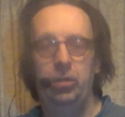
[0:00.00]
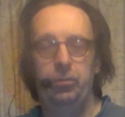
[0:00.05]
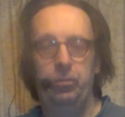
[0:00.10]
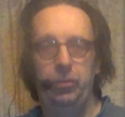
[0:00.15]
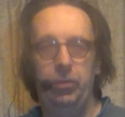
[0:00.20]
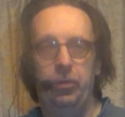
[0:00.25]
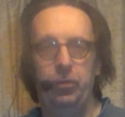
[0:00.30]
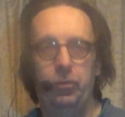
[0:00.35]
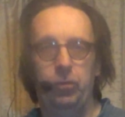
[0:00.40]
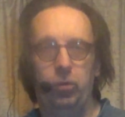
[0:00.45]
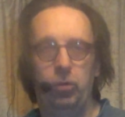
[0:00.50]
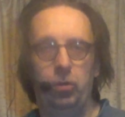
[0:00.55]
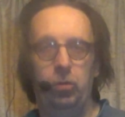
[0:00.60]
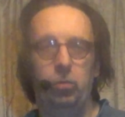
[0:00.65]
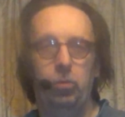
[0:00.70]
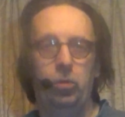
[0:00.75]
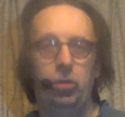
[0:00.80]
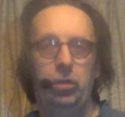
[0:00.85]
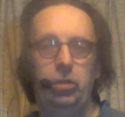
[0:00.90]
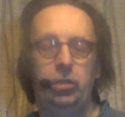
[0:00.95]
before
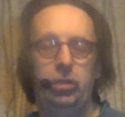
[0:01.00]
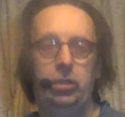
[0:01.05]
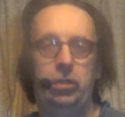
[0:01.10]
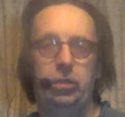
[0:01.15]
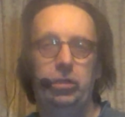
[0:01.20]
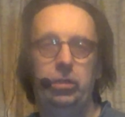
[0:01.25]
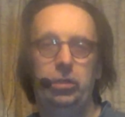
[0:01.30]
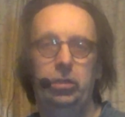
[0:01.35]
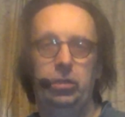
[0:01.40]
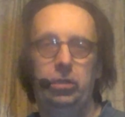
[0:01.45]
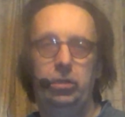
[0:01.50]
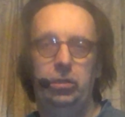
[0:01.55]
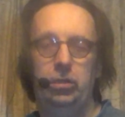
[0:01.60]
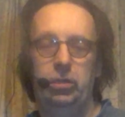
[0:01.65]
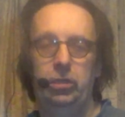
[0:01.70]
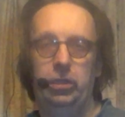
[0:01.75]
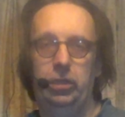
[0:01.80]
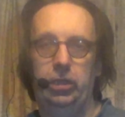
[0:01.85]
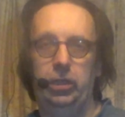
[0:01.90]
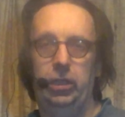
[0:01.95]
work.
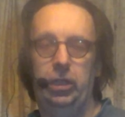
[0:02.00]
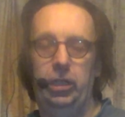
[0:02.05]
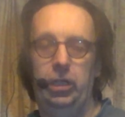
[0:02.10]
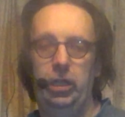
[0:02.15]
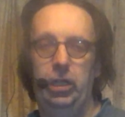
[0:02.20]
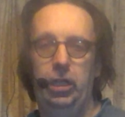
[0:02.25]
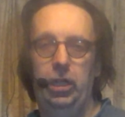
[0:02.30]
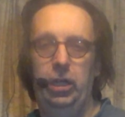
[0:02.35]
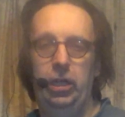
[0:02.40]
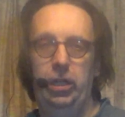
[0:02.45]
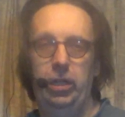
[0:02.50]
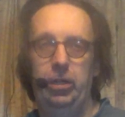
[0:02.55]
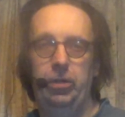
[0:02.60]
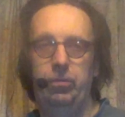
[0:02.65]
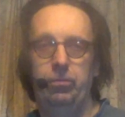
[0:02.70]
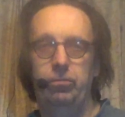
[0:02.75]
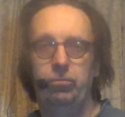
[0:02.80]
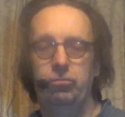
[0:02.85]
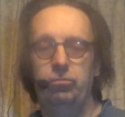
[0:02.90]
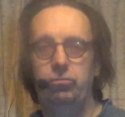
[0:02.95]

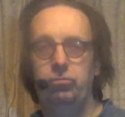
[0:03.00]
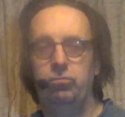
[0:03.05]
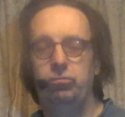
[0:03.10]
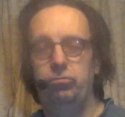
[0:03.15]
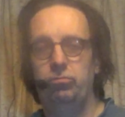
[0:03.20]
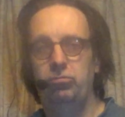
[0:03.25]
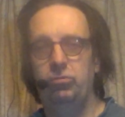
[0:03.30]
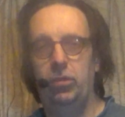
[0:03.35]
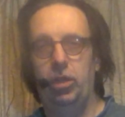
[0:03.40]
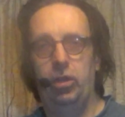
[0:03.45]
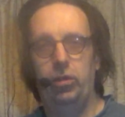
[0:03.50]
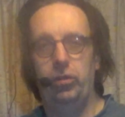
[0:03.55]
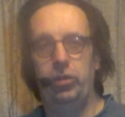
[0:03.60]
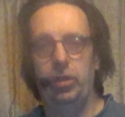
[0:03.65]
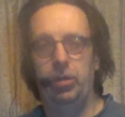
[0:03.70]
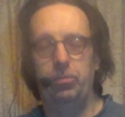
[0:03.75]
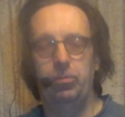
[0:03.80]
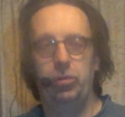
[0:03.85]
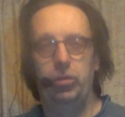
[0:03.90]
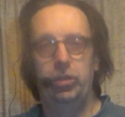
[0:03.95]
Um, I'll
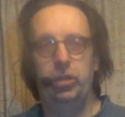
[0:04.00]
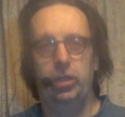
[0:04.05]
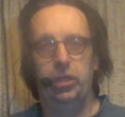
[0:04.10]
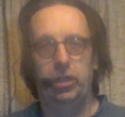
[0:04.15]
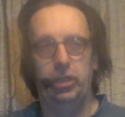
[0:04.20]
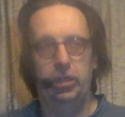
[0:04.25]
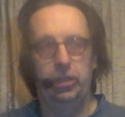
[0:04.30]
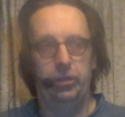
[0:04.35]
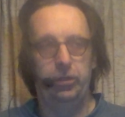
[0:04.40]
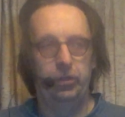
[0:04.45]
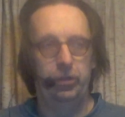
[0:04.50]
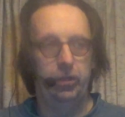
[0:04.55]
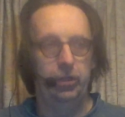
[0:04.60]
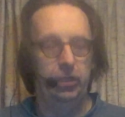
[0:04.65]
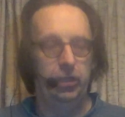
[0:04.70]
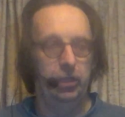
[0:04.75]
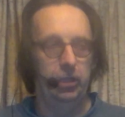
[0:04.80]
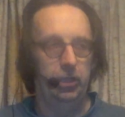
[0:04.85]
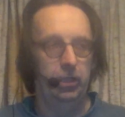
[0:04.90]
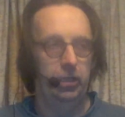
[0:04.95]
number
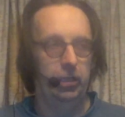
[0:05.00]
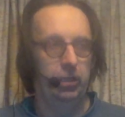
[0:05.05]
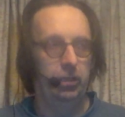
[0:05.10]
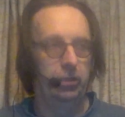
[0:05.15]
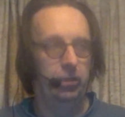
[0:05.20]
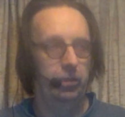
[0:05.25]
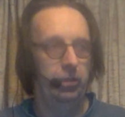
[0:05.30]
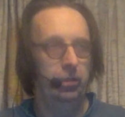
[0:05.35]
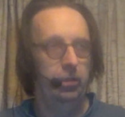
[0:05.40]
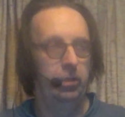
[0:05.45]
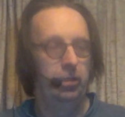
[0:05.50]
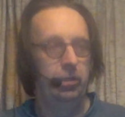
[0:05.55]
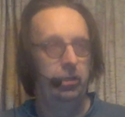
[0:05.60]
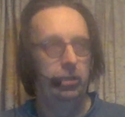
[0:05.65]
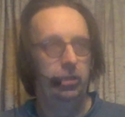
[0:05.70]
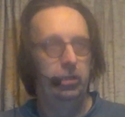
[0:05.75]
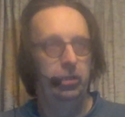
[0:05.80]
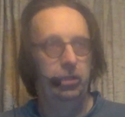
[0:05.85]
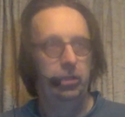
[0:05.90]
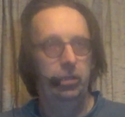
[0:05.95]
the
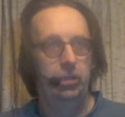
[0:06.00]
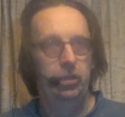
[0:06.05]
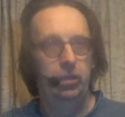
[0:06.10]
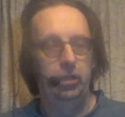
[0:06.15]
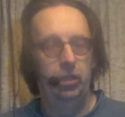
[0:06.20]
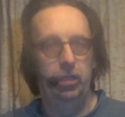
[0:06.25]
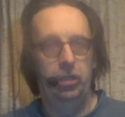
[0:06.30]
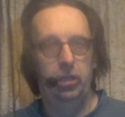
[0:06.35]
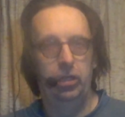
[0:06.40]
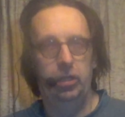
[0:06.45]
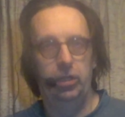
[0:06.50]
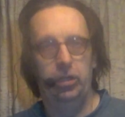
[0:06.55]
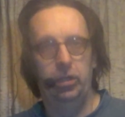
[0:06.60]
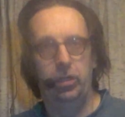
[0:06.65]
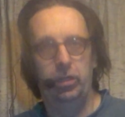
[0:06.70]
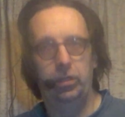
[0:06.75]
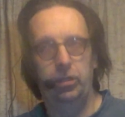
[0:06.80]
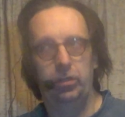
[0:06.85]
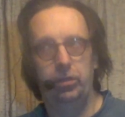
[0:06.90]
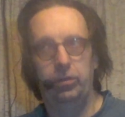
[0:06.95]
the
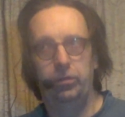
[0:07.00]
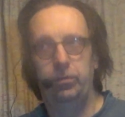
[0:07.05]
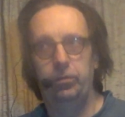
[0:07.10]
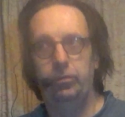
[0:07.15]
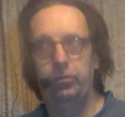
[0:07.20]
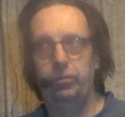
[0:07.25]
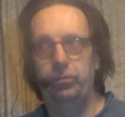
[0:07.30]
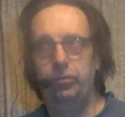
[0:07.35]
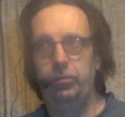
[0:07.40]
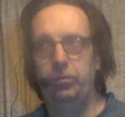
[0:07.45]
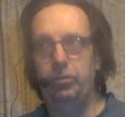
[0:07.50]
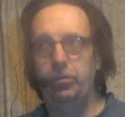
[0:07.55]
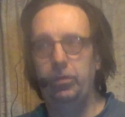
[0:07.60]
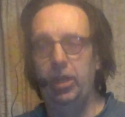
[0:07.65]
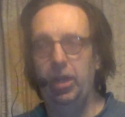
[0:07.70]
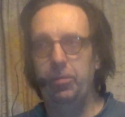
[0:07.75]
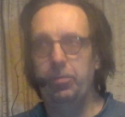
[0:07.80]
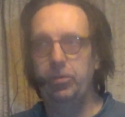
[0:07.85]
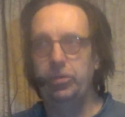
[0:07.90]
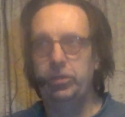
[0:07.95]

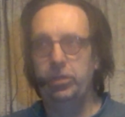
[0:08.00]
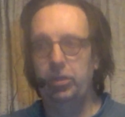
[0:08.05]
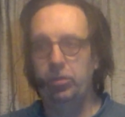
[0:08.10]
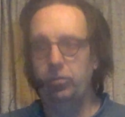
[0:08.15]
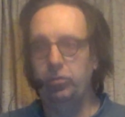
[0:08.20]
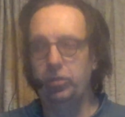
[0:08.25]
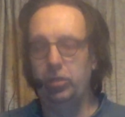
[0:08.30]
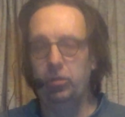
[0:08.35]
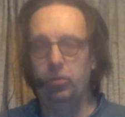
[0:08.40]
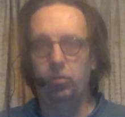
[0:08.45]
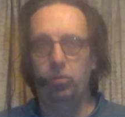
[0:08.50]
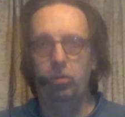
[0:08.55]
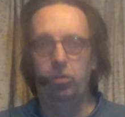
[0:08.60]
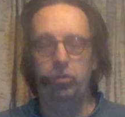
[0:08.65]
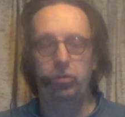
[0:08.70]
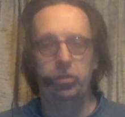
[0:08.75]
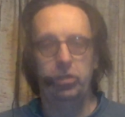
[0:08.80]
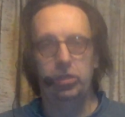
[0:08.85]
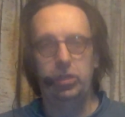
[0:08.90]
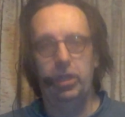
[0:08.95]
the episodes in
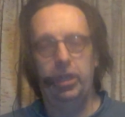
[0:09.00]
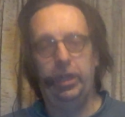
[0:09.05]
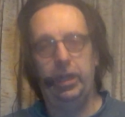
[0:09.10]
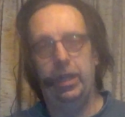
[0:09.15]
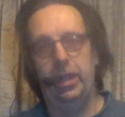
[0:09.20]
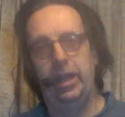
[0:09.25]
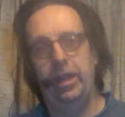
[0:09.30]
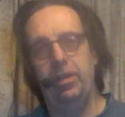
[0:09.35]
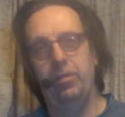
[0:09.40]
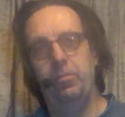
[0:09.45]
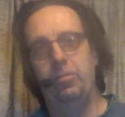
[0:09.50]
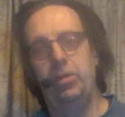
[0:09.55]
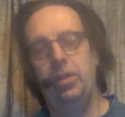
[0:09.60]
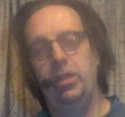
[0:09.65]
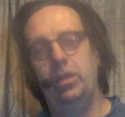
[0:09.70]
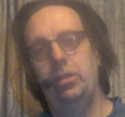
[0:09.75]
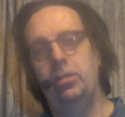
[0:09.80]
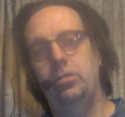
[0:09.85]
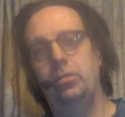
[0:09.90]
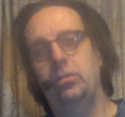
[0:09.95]
order, just like I have
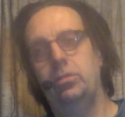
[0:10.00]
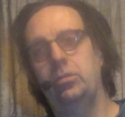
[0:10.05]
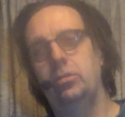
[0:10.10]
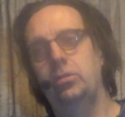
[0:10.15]
been